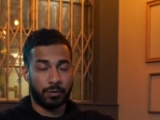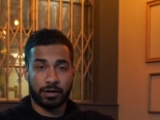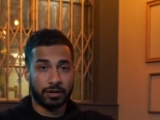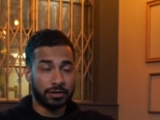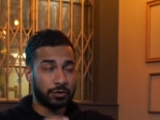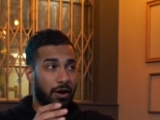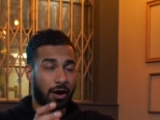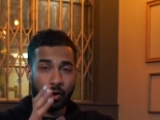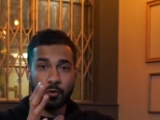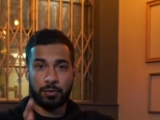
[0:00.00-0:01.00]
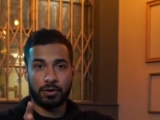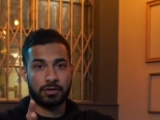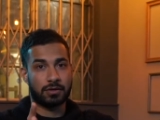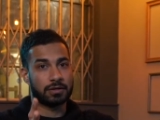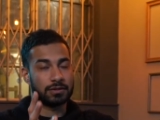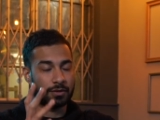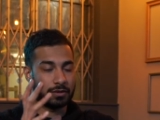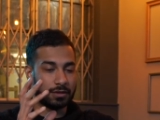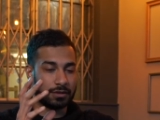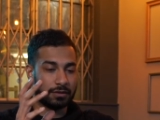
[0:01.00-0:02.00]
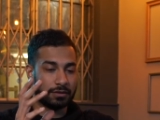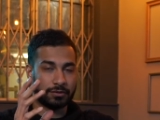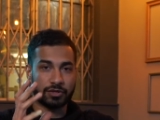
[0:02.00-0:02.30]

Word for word: We're gonna do a whole podcast on on